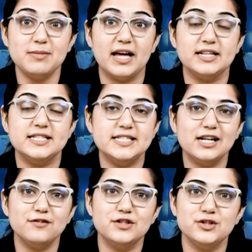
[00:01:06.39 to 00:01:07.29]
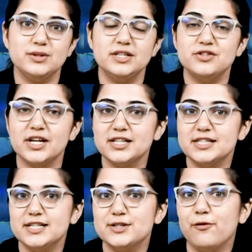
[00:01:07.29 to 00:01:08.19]
and delve into the
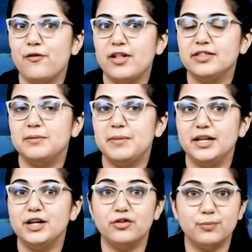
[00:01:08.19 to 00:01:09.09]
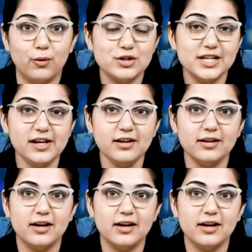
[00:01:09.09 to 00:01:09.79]
intricacies of health and medical reporting?